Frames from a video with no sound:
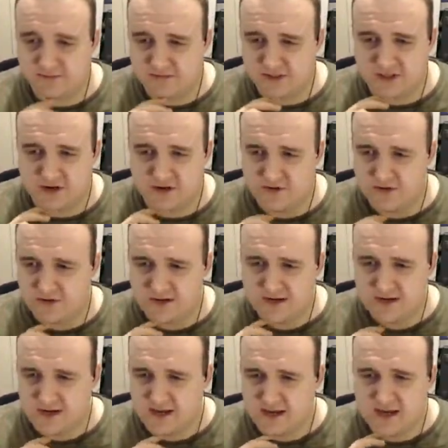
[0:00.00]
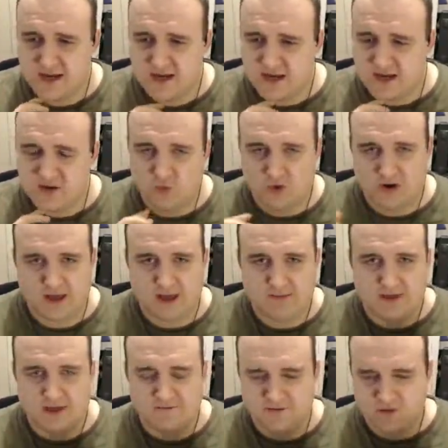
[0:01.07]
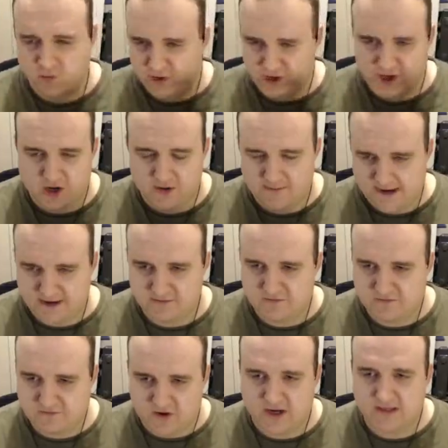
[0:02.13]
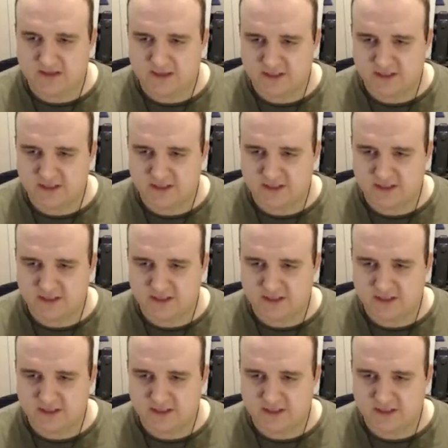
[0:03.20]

so WarGaming, if you want to go back and find this